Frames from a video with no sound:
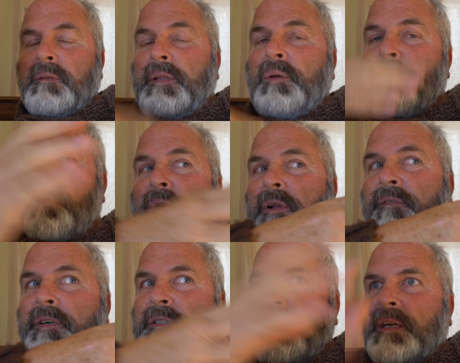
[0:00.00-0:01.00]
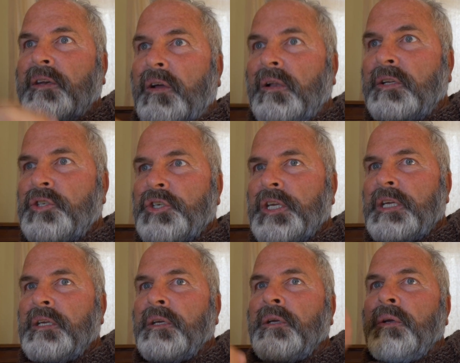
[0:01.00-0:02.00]
Then with all of our
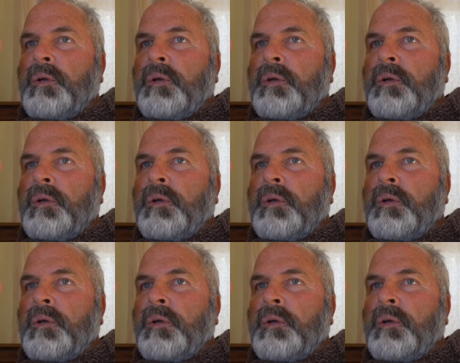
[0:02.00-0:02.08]
technology,